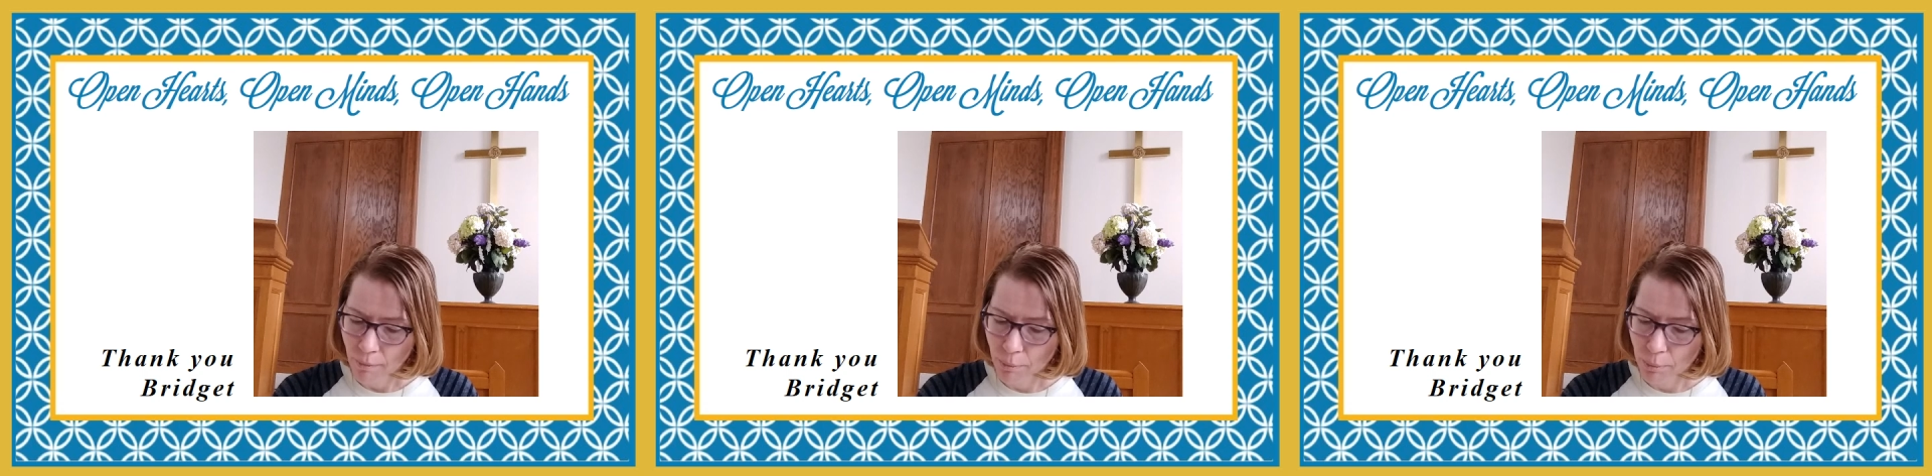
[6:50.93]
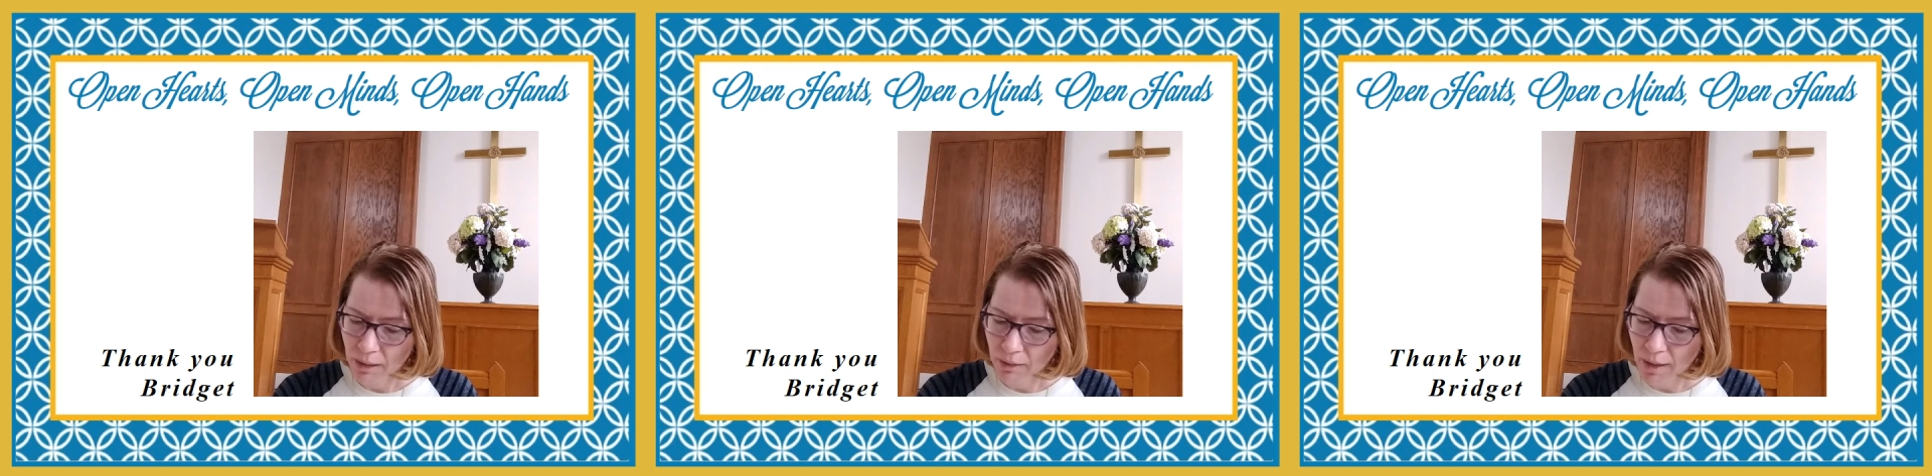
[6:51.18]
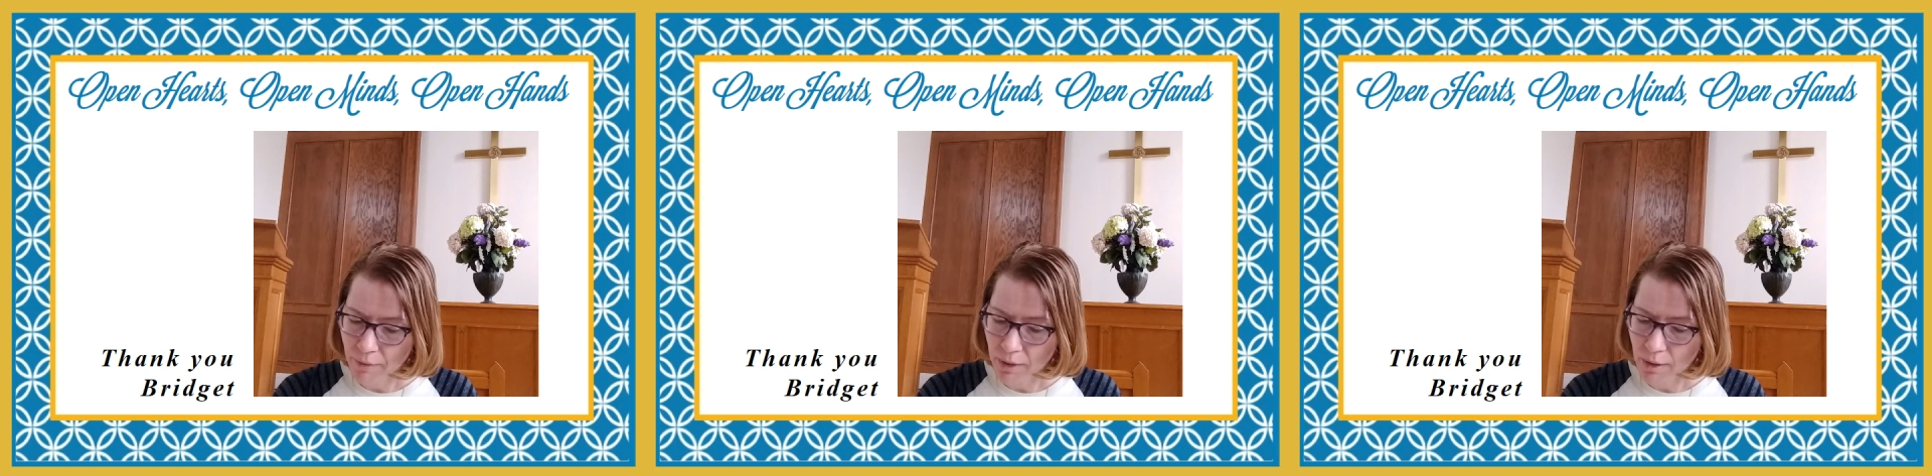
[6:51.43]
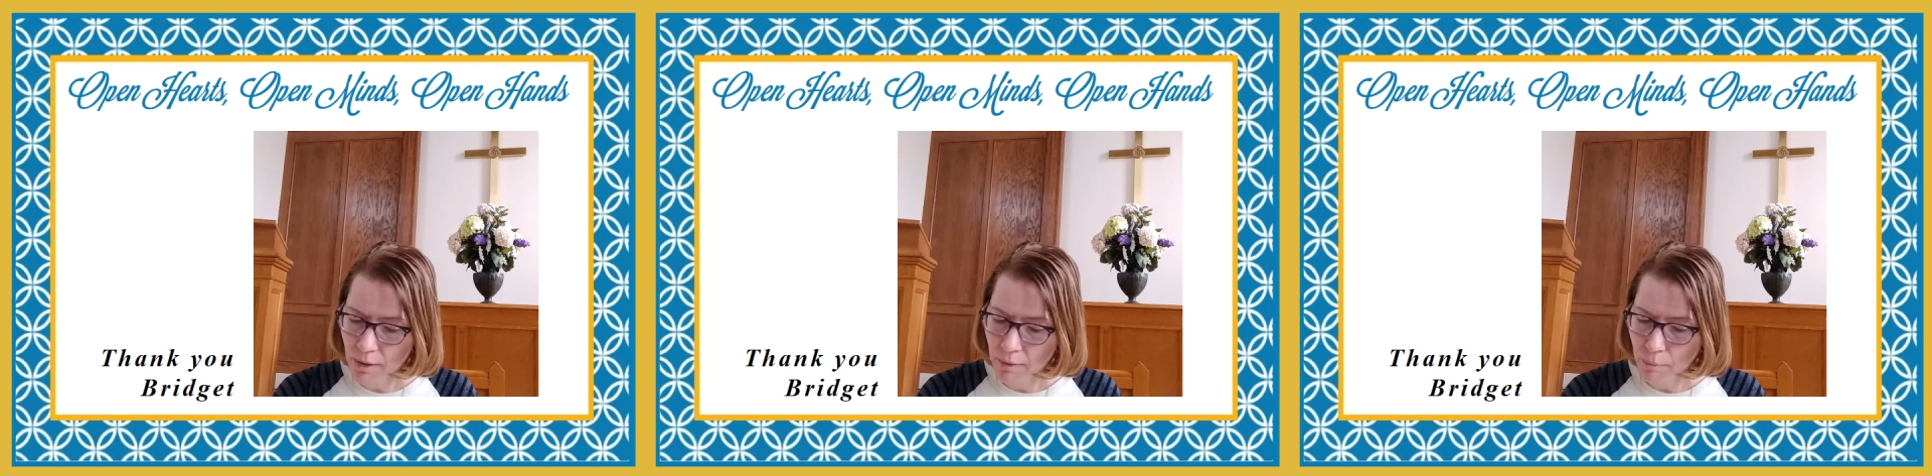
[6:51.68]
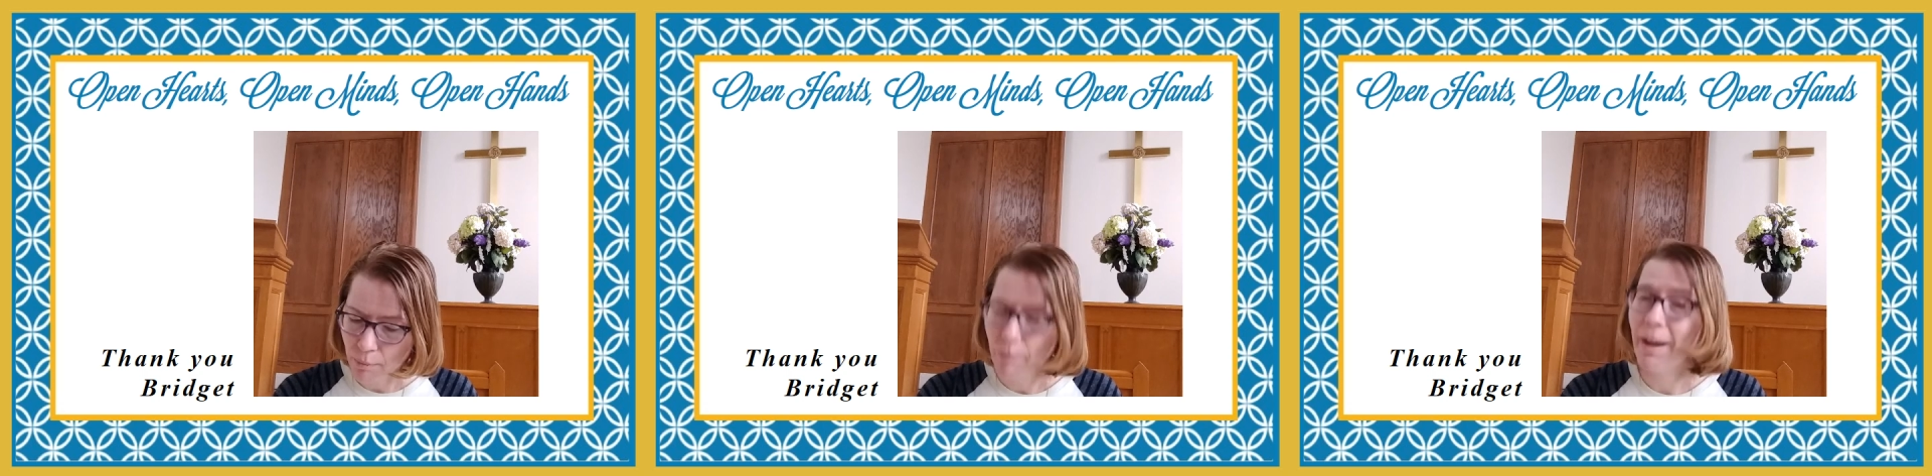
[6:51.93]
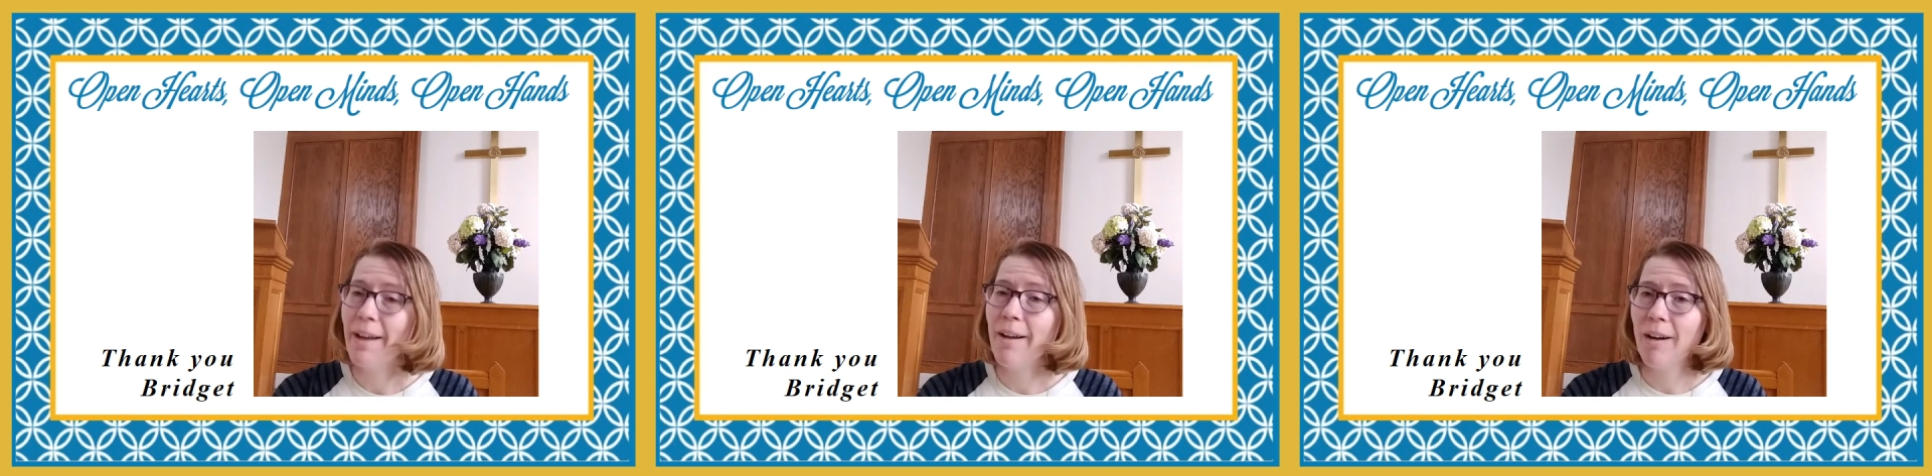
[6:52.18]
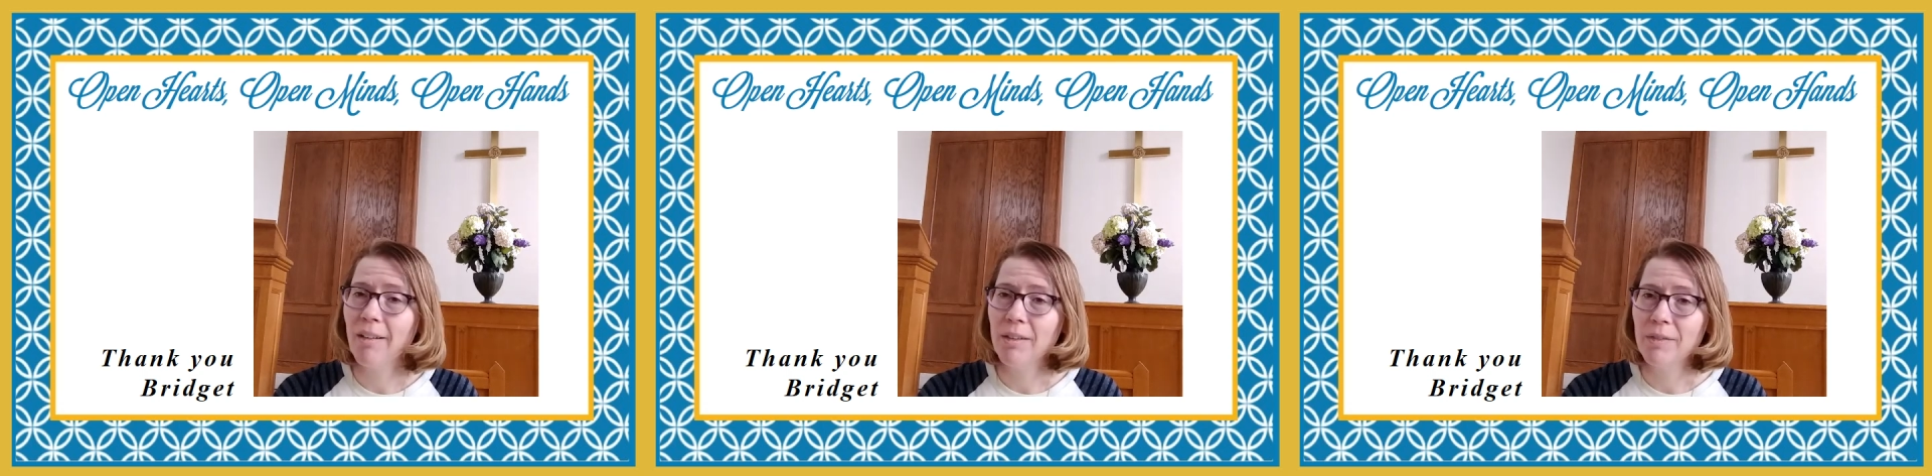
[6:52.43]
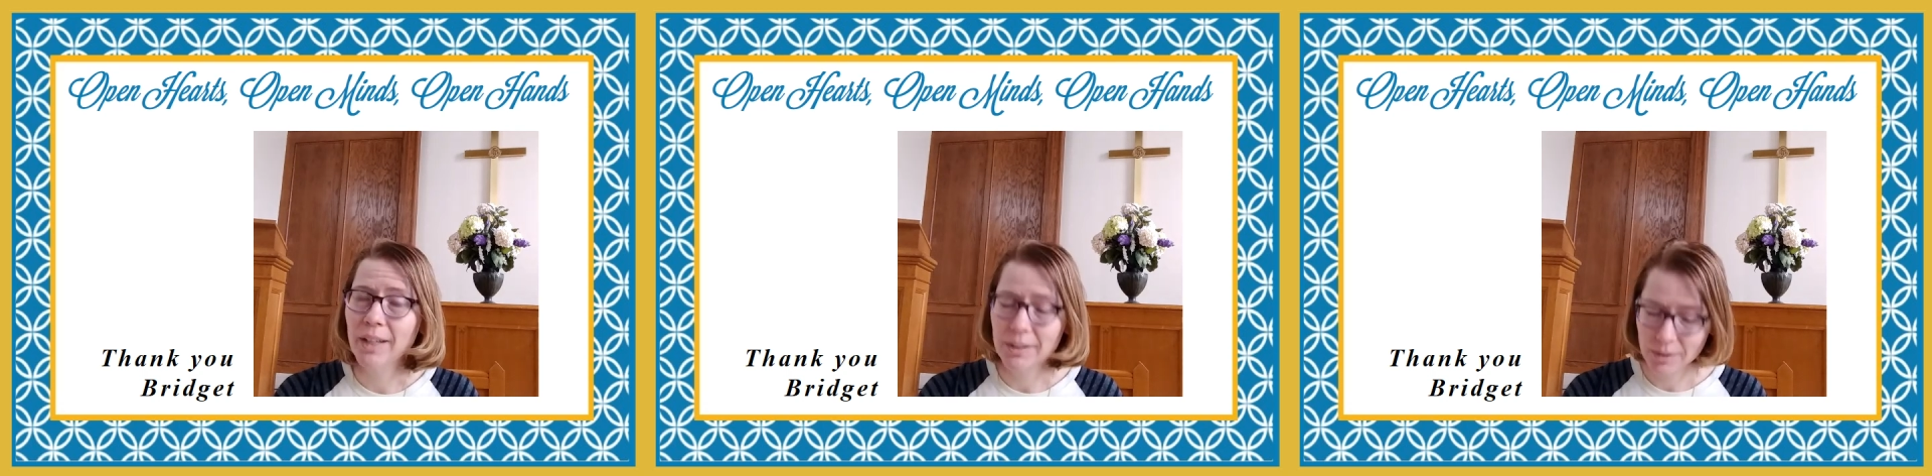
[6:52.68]
beloved by all
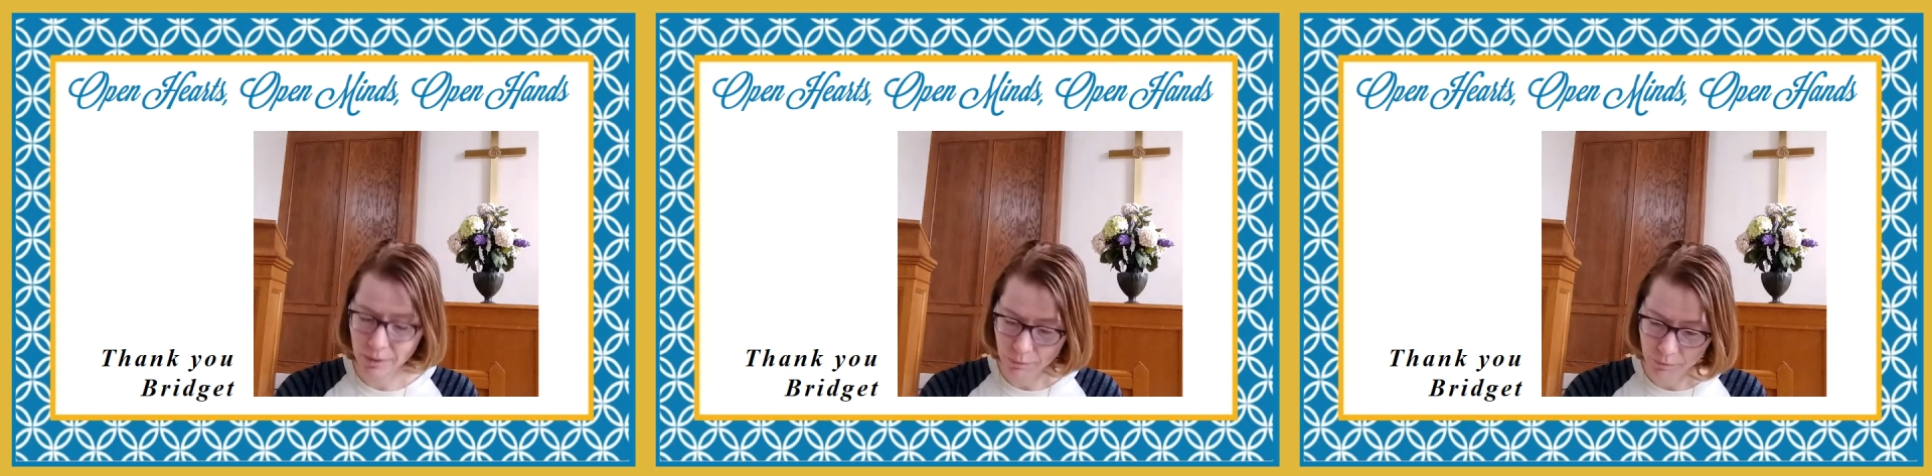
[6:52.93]
of us.